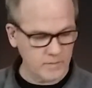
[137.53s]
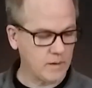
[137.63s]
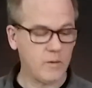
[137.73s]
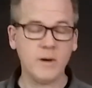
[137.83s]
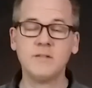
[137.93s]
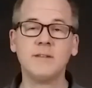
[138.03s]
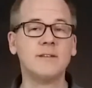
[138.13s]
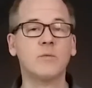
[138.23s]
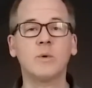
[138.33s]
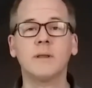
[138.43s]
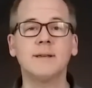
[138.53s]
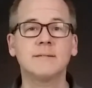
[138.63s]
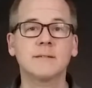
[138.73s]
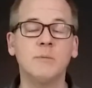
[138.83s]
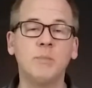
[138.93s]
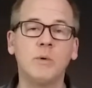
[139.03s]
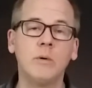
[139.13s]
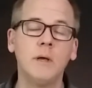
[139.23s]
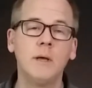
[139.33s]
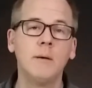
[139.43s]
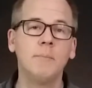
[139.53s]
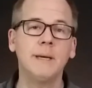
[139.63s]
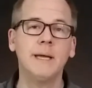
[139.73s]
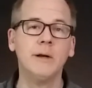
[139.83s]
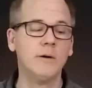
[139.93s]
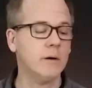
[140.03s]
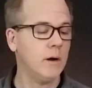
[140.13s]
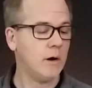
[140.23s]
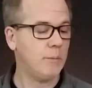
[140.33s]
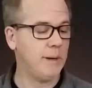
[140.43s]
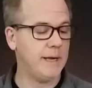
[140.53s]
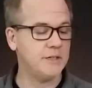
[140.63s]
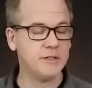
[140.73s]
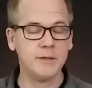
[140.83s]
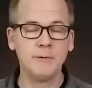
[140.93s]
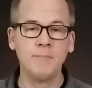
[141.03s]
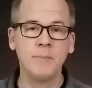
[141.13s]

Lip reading: All right, so that's a really simple beginner arpeggio.